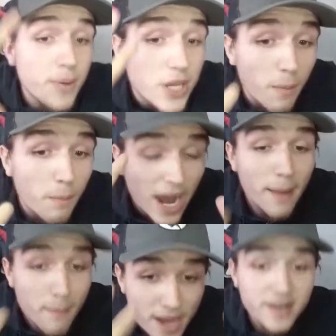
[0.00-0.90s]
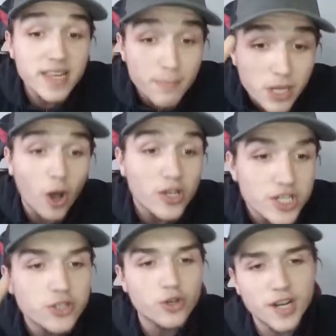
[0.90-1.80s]
primarily because
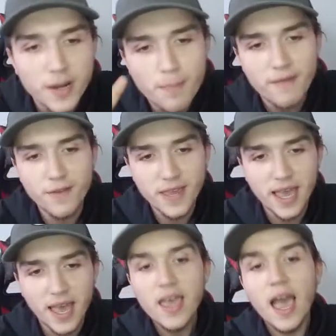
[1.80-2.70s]
he's done it at Benfica